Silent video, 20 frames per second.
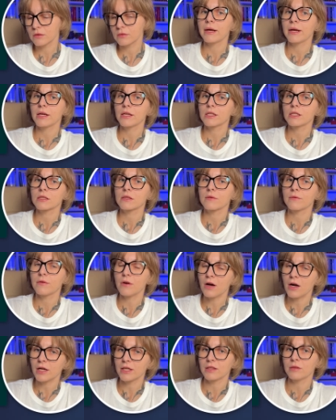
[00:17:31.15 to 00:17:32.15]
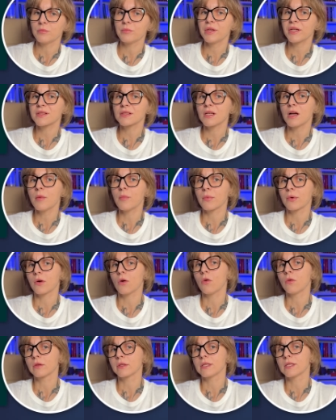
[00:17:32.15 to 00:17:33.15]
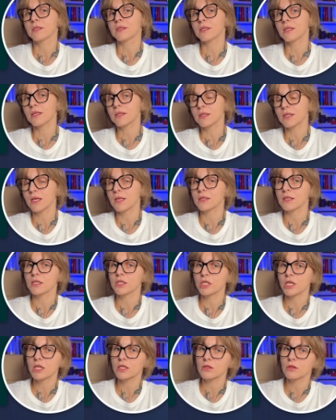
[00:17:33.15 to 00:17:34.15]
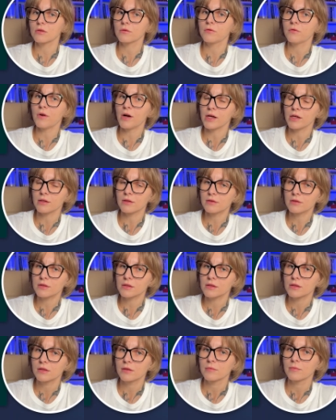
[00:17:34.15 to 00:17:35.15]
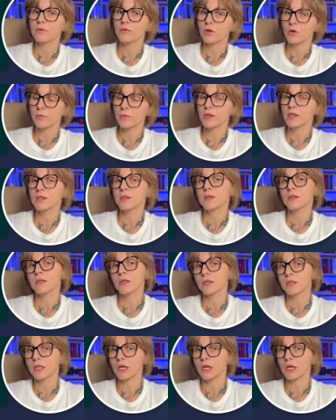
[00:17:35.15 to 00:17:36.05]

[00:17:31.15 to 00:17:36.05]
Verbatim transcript: and Vaadin picks up all the CSS and JSON files from this uh,